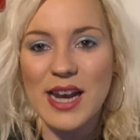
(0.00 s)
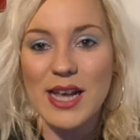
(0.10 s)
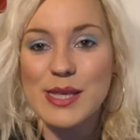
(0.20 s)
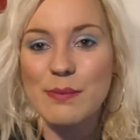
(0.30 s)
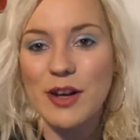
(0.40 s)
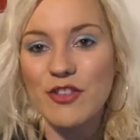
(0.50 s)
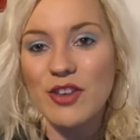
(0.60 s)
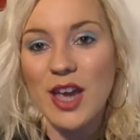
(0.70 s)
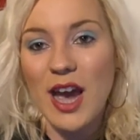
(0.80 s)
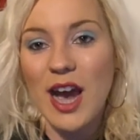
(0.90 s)
as much
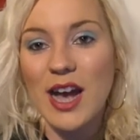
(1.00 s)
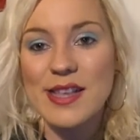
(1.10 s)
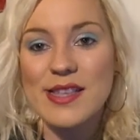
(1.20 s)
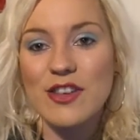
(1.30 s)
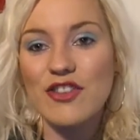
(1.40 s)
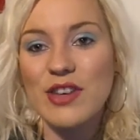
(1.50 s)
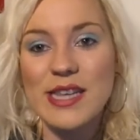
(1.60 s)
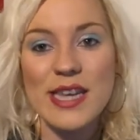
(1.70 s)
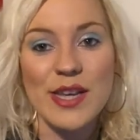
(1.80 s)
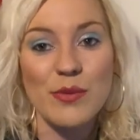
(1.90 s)
as she
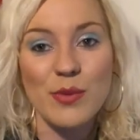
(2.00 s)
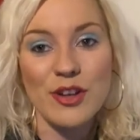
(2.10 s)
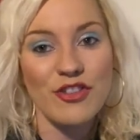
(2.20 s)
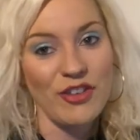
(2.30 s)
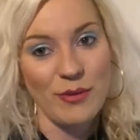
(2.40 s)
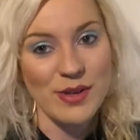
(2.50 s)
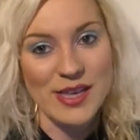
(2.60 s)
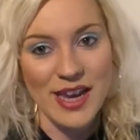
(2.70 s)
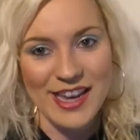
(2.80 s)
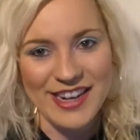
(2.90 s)
did when she was a
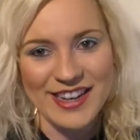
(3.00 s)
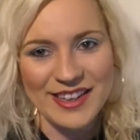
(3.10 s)
kid.